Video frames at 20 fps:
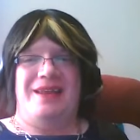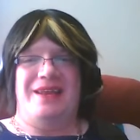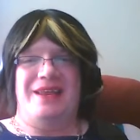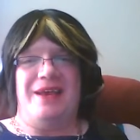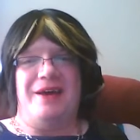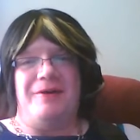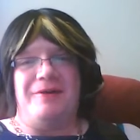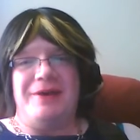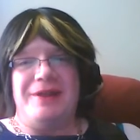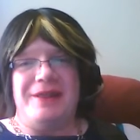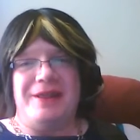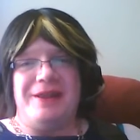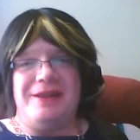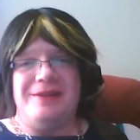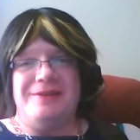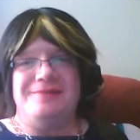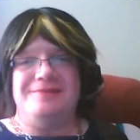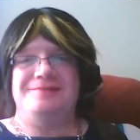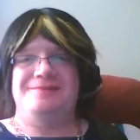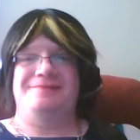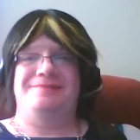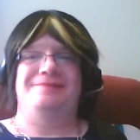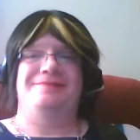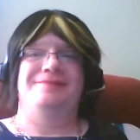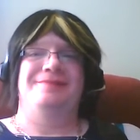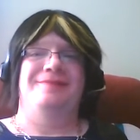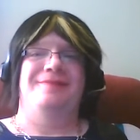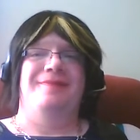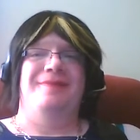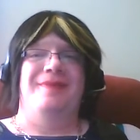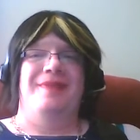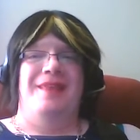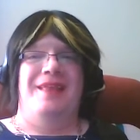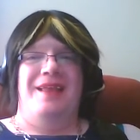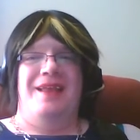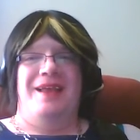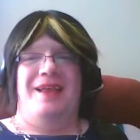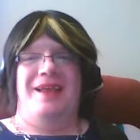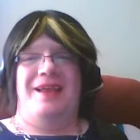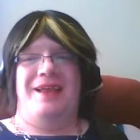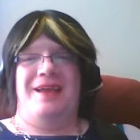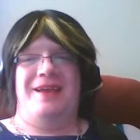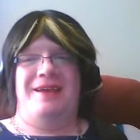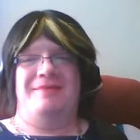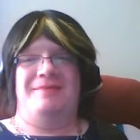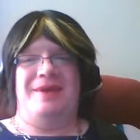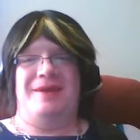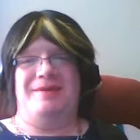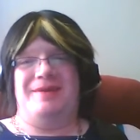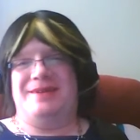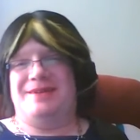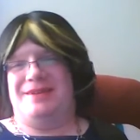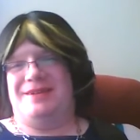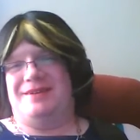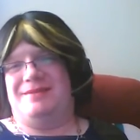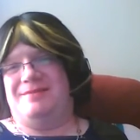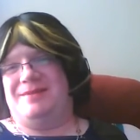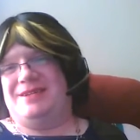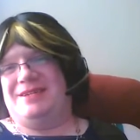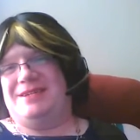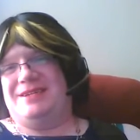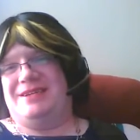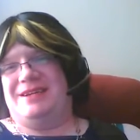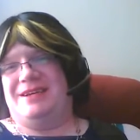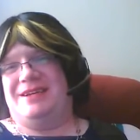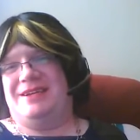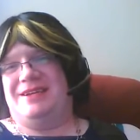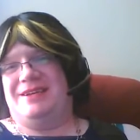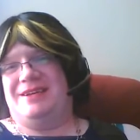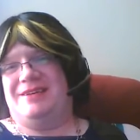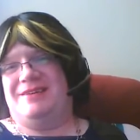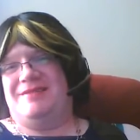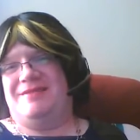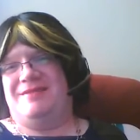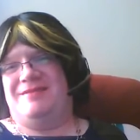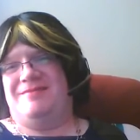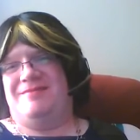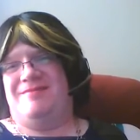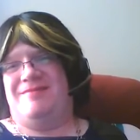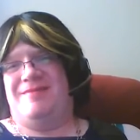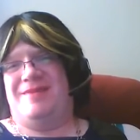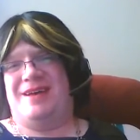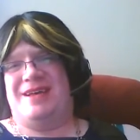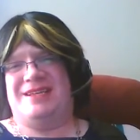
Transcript: Deal with it. And maybe it's a little messy, I don't know.